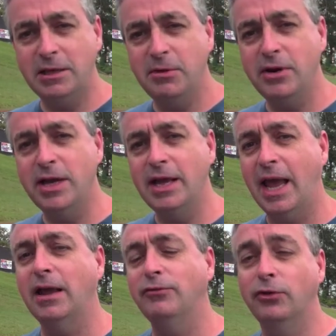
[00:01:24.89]
commuting
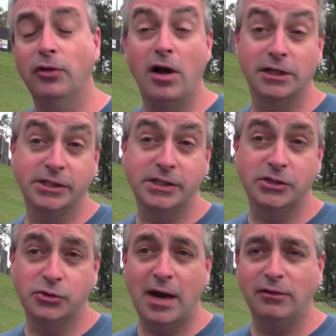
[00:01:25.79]
and for long
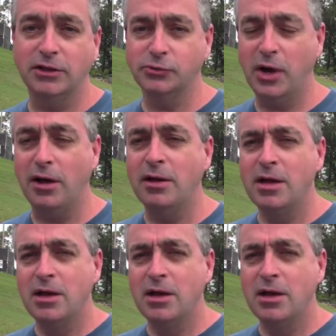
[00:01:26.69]
distance travel as well.